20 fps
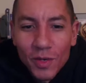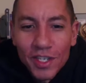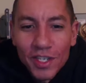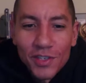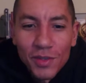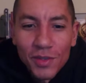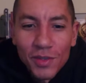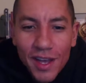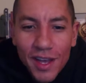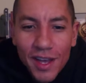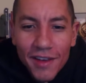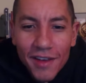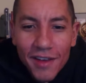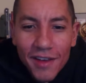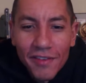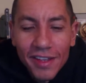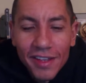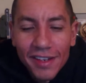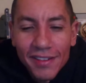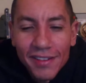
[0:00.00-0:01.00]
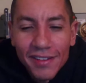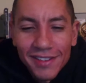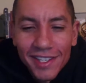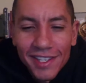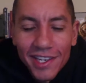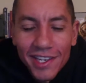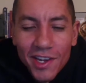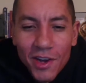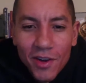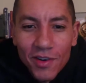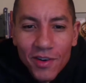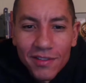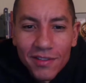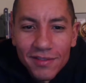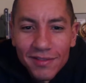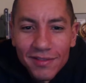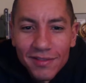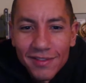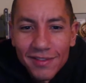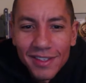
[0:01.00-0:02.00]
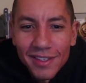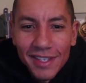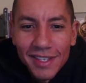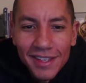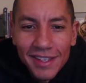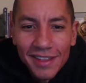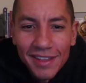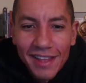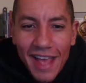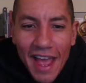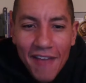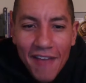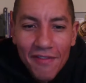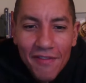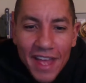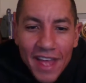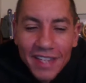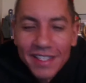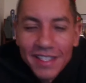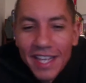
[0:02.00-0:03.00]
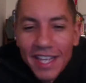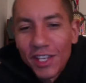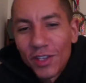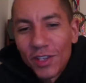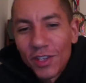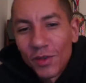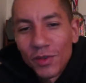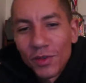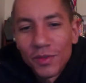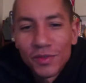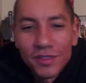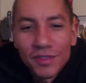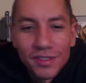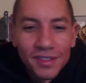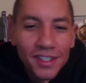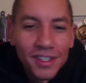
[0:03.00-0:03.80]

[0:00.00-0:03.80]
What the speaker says: you love, and you know, have that take you,